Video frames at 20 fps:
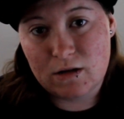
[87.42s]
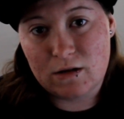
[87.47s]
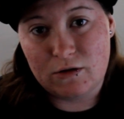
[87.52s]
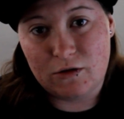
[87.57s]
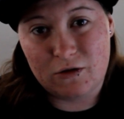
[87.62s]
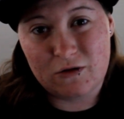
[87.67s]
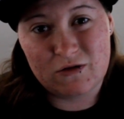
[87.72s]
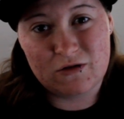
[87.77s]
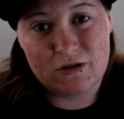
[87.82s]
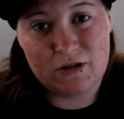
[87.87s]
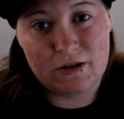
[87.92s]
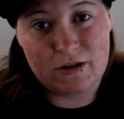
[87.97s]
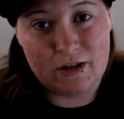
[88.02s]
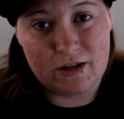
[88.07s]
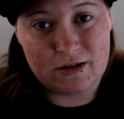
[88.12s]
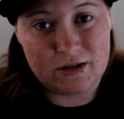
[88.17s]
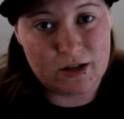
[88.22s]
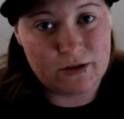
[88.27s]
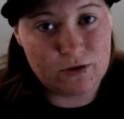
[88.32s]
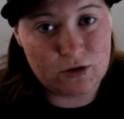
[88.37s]
those are the
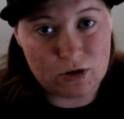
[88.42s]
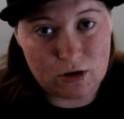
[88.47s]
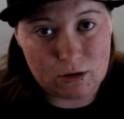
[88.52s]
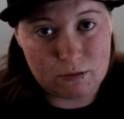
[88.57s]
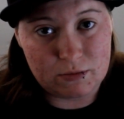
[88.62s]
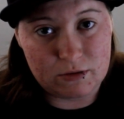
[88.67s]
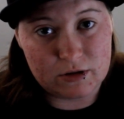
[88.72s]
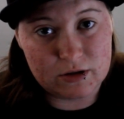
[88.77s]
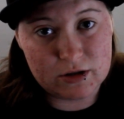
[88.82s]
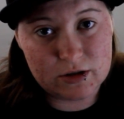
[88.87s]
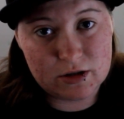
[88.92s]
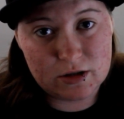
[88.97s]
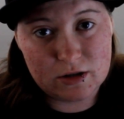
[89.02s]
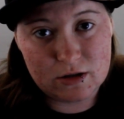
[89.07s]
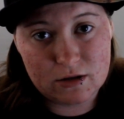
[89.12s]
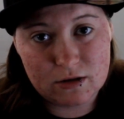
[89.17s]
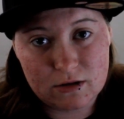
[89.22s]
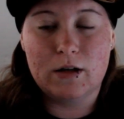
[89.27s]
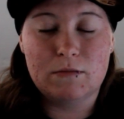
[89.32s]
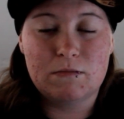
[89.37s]
things I've accomplished.
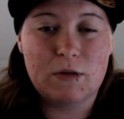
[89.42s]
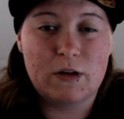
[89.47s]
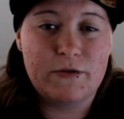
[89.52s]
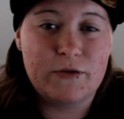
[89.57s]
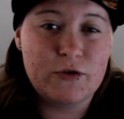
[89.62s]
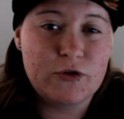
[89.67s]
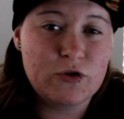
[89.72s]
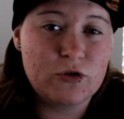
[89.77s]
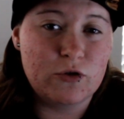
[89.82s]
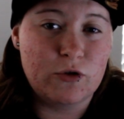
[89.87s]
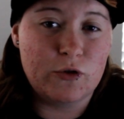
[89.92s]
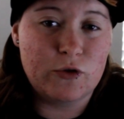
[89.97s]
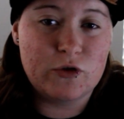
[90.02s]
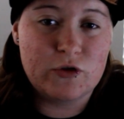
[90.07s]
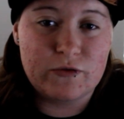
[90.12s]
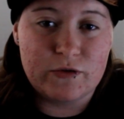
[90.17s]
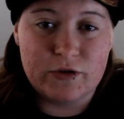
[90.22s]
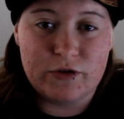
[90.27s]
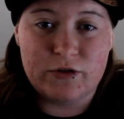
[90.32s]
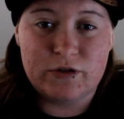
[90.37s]
My future goals
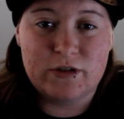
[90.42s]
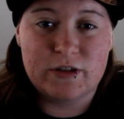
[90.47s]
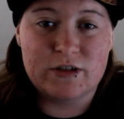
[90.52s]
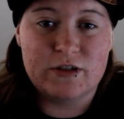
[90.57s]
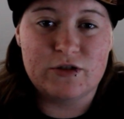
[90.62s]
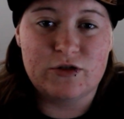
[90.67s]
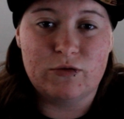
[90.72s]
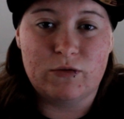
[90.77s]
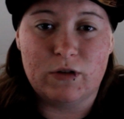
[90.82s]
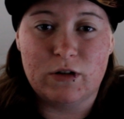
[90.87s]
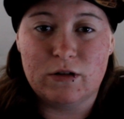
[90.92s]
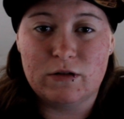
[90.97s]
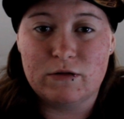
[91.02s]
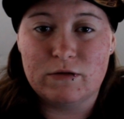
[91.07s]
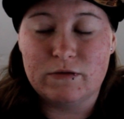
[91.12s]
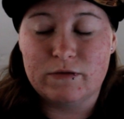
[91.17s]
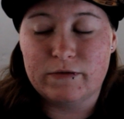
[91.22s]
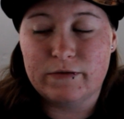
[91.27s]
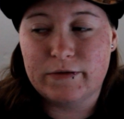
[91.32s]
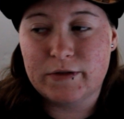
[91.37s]
for
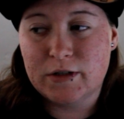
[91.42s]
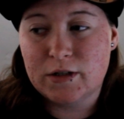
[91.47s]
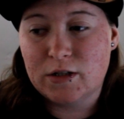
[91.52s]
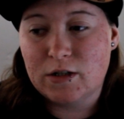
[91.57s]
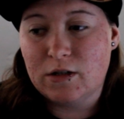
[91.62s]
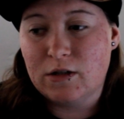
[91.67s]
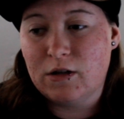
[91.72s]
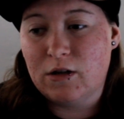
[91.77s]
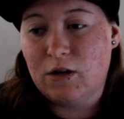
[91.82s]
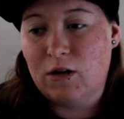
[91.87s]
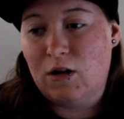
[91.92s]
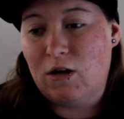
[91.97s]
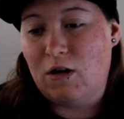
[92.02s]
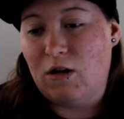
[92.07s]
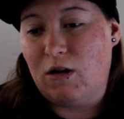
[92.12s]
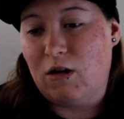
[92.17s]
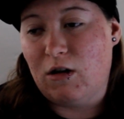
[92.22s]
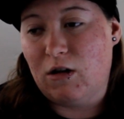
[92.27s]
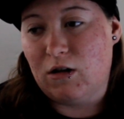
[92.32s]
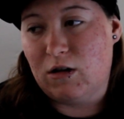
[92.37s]
2012
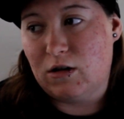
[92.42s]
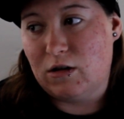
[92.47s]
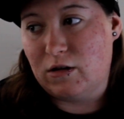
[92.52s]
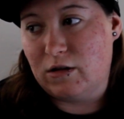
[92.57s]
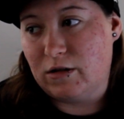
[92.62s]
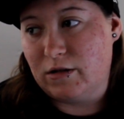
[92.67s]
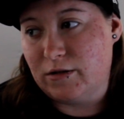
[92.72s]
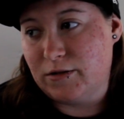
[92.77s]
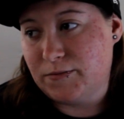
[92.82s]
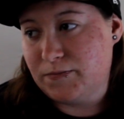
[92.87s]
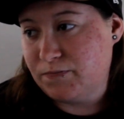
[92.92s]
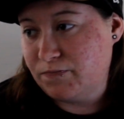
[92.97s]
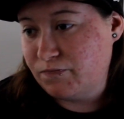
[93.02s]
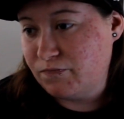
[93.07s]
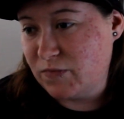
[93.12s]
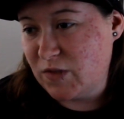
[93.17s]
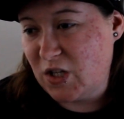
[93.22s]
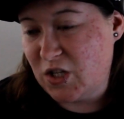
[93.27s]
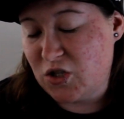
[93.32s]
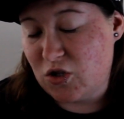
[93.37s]
are
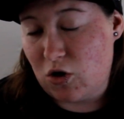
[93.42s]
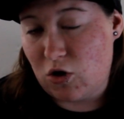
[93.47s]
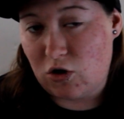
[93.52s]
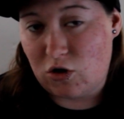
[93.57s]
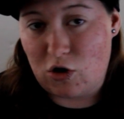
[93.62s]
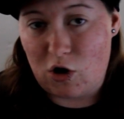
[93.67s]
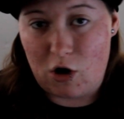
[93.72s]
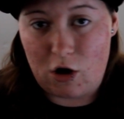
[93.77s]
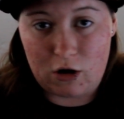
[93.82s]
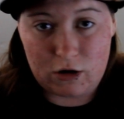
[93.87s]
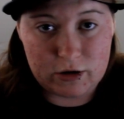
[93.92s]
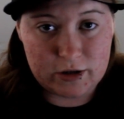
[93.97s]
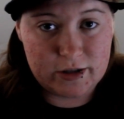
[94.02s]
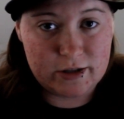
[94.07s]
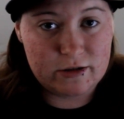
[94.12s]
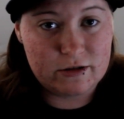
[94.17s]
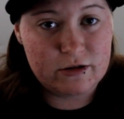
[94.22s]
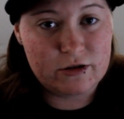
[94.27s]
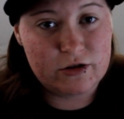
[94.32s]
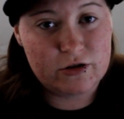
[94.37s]
start
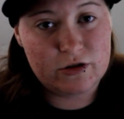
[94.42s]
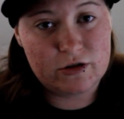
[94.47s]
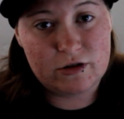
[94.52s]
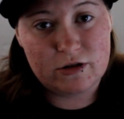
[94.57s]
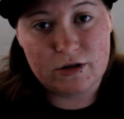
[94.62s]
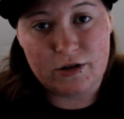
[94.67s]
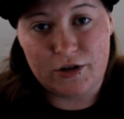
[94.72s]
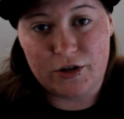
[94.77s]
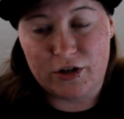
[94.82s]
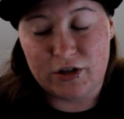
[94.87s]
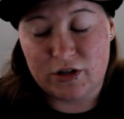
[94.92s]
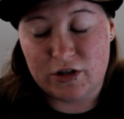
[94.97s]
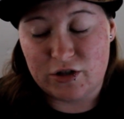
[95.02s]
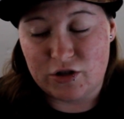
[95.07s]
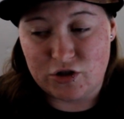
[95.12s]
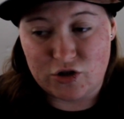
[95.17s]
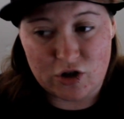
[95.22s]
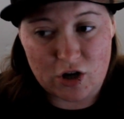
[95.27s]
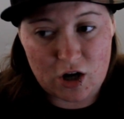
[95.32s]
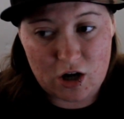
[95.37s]
college, get a
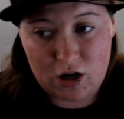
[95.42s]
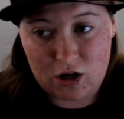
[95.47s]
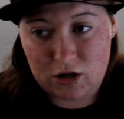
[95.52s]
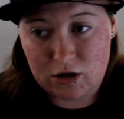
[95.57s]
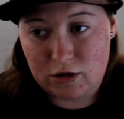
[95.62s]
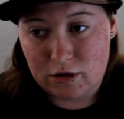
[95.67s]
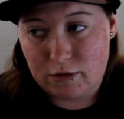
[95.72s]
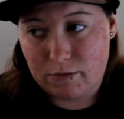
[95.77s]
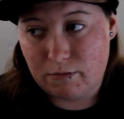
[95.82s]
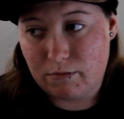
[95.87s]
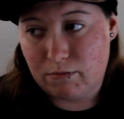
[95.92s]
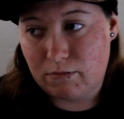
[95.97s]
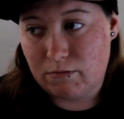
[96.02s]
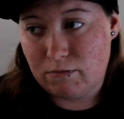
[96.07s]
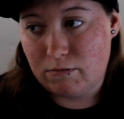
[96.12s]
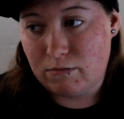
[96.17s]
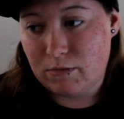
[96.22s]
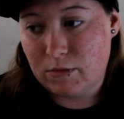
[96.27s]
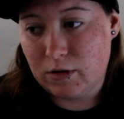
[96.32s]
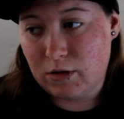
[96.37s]
job,
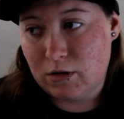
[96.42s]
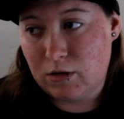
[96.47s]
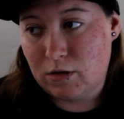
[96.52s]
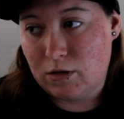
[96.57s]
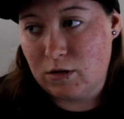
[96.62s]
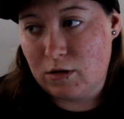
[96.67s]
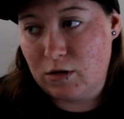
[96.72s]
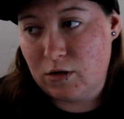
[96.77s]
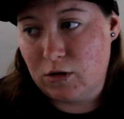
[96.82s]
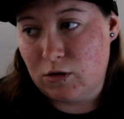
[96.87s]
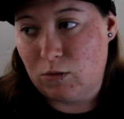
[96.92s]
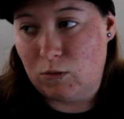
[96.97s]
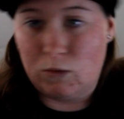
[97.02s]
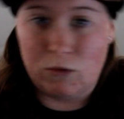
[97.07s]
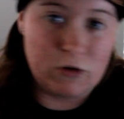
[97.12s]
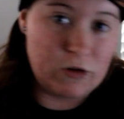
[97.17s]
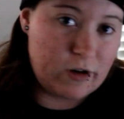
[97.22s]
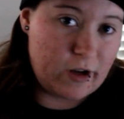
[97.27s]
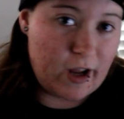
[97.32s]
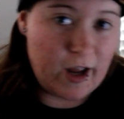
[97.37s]

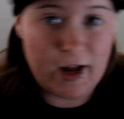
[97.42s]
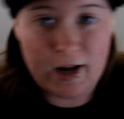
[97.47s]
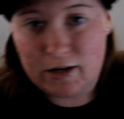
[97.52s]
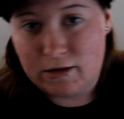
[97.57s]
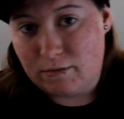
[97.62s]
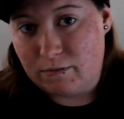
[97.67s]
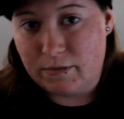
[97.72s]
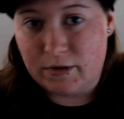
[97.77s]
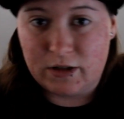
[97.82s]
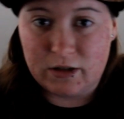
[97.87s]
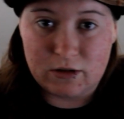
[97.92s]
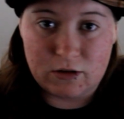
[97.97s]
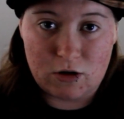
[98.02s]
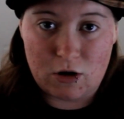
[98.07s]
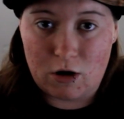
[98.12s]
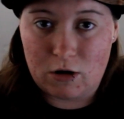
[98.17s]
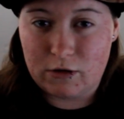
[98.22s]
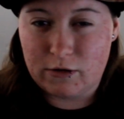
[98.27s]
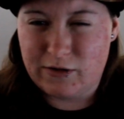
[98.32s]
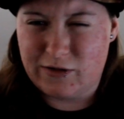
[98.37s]
work and be in
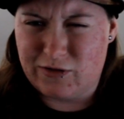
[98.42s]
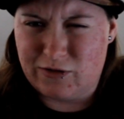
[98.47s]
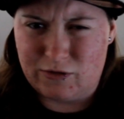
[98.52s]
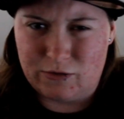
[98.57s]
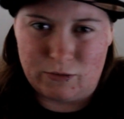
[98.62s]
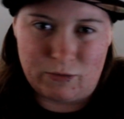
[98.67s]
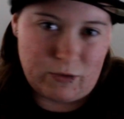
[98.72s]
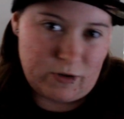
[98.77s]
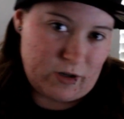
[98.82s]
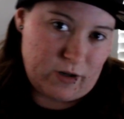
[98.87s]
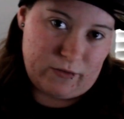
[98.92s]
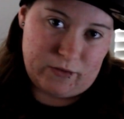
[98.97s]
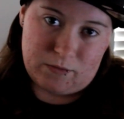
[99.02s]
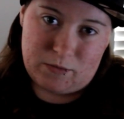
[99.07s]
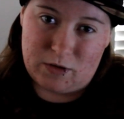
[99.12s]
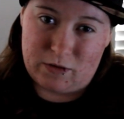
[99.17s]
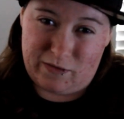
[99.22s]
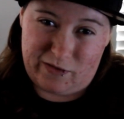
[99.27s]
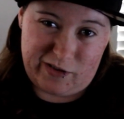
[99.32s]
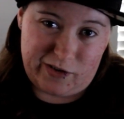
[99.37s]
college or whatever. I'm
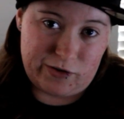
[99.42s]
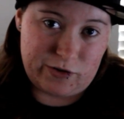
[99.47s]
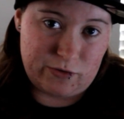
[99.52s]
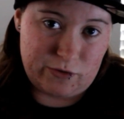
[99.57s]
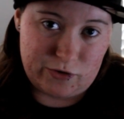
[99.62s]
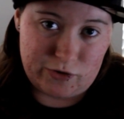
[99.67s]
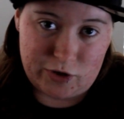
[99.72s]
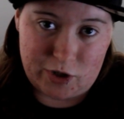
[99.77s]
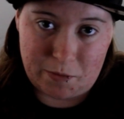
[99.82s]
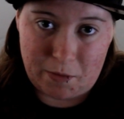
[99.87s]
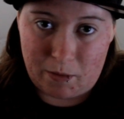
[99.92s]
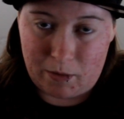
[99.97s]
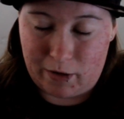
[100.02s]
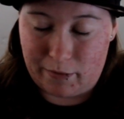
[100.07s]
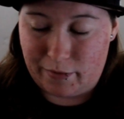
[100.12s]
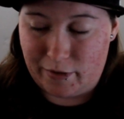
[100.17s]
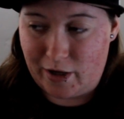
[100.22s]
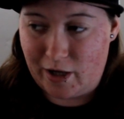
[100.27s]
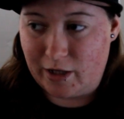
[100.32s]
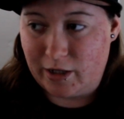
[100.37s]
not really too sure about my
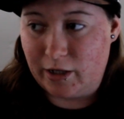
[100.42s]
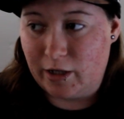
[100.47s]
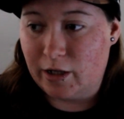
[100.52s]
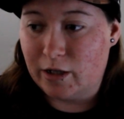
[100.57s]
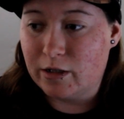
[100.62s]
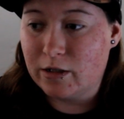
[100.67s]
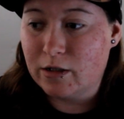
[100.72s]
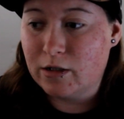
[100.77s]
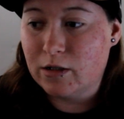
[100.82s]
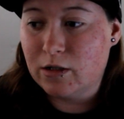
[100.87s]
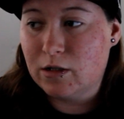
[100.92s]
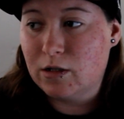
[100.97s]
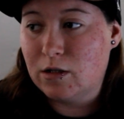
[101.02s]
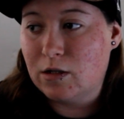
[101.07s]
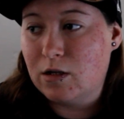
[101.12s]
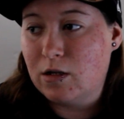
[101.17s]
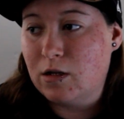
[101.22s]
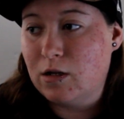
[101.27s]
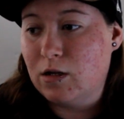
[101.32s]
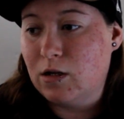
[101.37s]
plan yet.
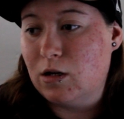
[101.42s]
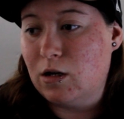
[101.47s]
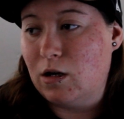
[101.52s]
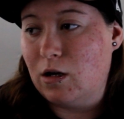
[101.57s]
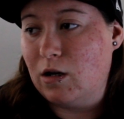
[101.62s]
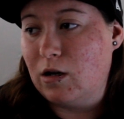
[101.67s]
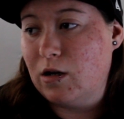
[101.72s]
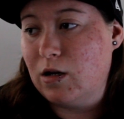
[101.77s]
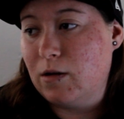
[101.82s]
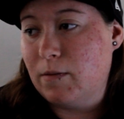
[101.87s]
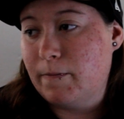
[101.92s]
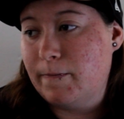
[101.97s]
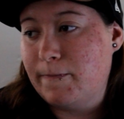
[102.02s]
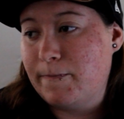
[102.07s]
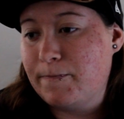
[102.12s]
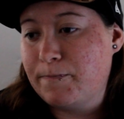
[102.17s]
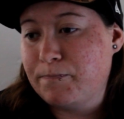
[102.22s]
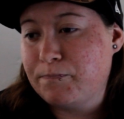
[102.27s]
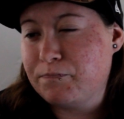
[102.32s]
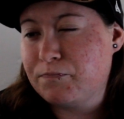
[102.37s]
Um,